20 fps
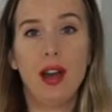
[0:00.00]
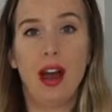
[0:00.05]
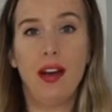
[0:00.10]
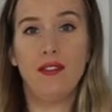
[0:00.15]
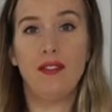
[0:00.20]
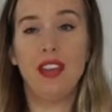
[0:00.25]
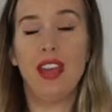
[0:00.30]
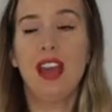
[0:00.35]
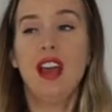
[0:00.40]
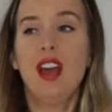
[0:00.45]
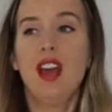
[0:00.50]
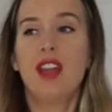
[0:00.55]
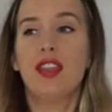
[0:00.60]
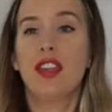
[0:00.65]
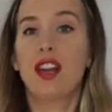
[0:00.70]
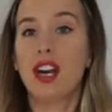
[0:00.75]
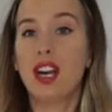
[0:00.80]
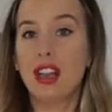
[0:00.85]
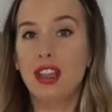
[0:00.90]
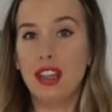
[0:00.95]
comfy.
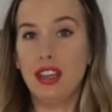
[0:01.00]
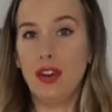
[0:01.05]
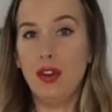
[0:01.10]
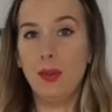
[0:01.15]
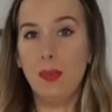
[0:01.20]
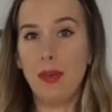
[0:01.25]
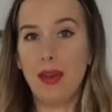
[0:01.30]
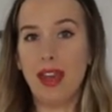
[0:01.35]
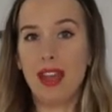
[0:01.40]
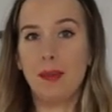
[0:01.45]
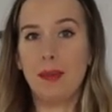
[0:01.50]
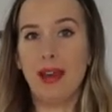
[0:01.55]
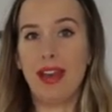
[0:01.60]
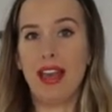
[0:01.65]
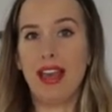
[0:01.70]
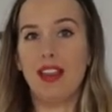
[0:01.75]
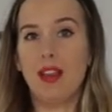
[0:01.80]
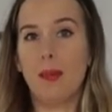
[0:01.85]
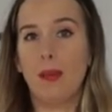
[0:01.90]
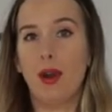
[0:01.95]
They're a little big,
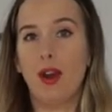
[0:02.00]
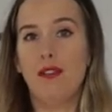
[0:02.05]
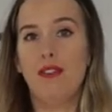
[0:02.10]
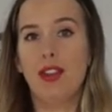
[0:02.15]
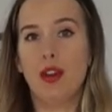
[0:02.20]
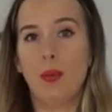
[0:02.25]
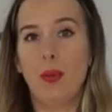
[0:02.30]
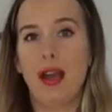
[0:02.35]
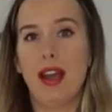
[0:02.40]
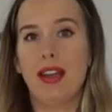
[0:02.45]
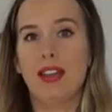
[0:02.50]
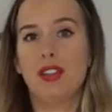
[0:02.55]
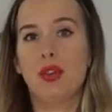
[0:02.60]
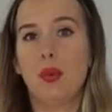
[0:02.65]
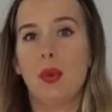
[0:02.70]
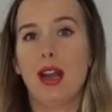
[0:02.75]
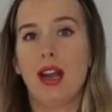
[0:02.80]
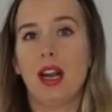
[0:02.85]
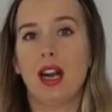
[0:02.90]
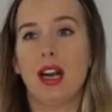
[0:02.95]
but in the perfect way to
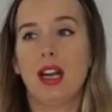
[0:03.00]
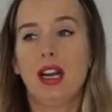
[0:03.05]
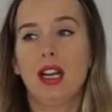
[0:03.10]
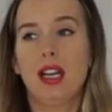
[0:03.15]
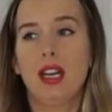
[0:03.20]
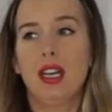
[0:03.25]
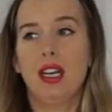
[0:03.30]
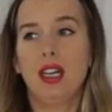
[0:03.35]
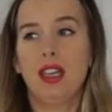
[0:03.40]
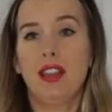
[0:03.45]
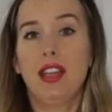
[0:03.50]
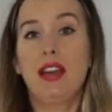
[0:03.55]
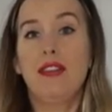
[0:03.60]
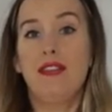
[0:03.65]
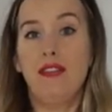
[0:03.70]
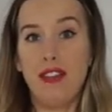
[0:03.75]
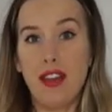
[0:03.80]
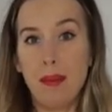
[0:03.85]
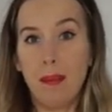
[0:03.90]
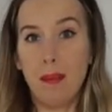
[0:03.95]
where they
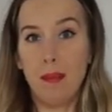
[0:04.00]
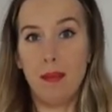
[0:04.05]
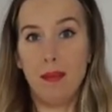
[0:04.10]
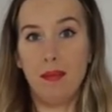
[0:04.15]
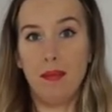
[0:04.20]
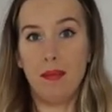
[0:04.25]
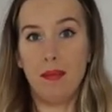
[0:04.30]
fit